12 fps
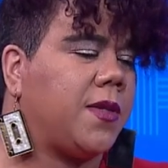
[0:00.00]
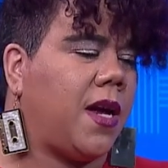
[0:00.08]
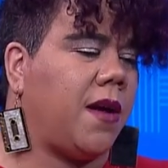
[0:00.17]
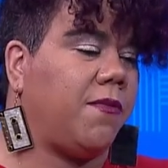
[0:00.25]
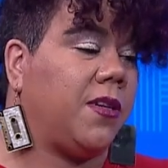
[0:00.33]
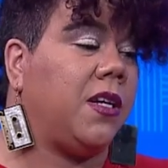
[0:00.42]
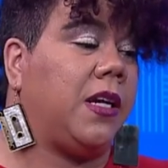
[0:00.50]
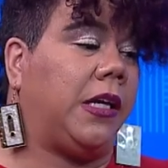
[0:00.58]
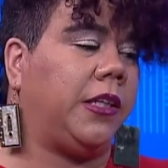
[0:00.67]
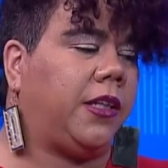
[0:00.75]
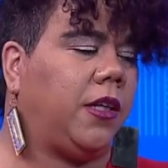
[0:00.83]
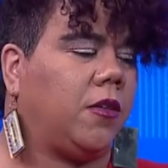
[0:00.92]
been happening,
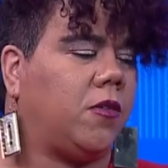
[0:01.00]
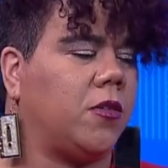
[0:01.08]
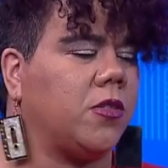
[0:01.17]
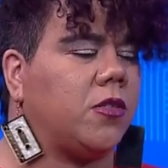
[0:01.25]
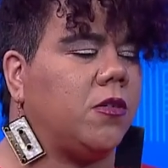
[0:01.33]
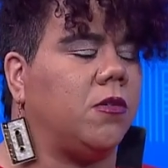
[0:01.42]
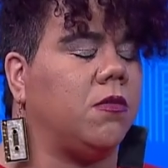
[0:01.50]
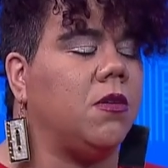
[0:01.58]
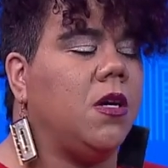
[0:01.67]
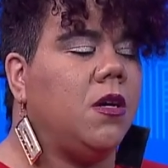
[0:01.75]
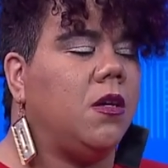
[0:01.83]
I think also